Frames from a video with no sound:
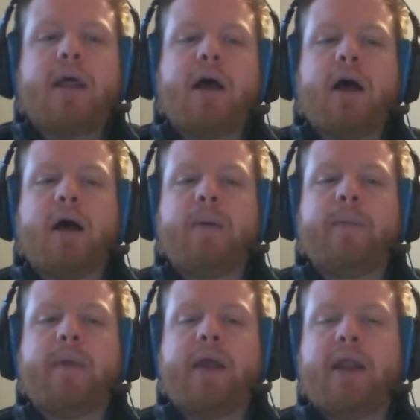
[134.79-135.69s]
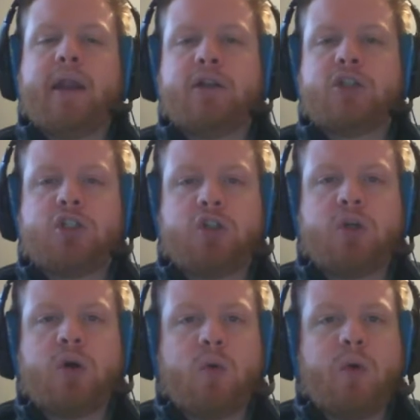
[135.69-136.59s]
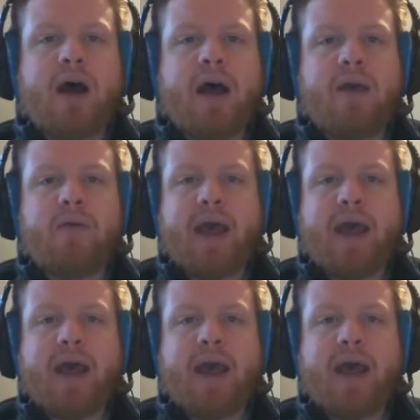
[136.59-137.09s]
and it should arrive